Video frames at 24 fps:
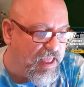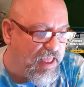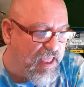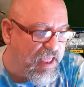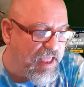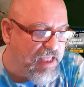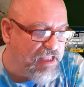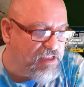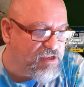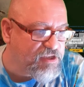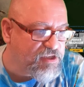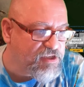
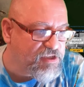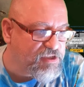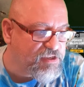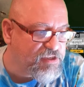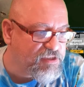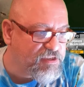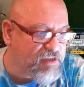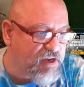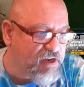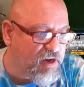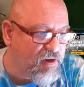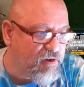and
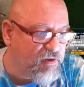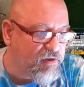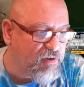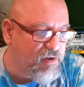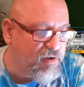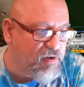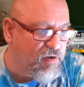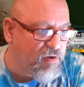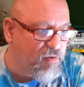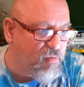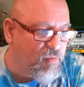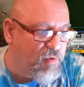start
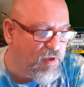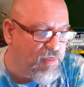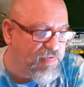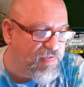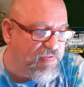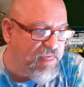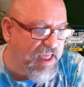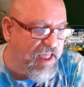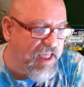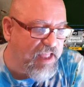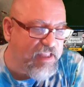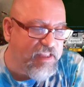with
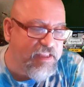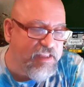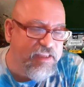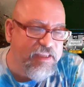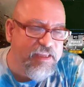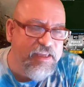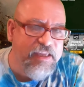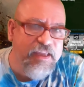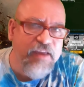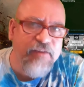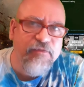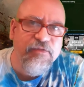that.
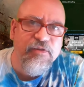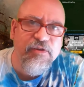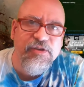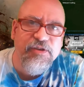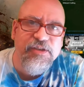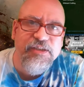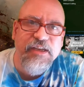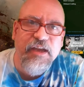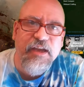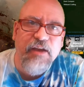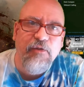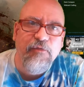Give
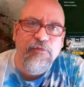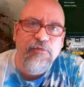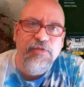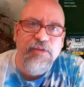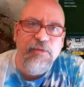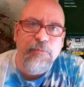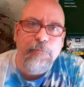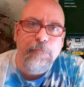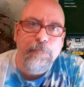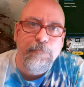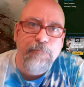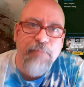yourself
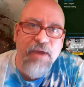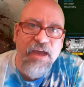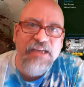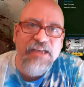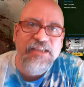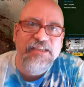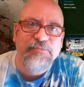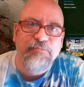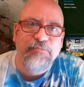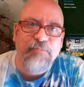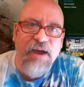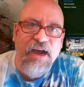the
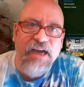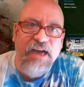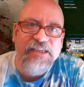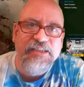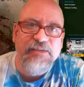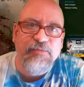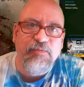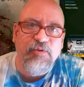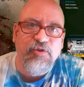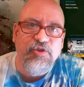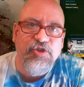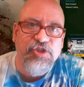best
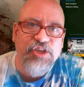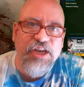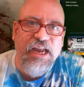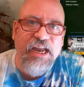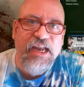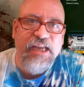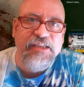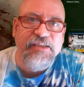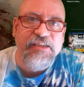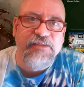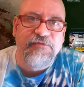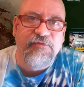possible
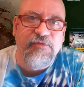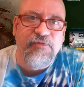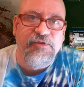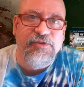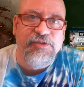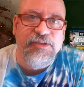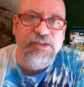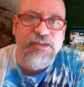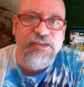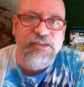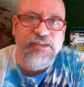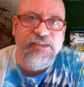chance for
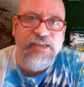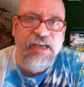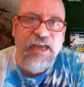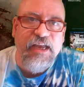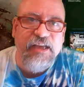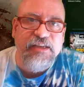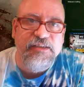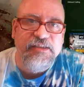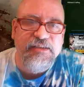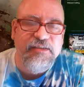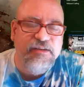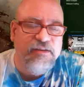
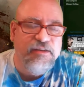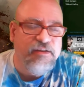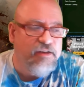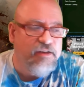success.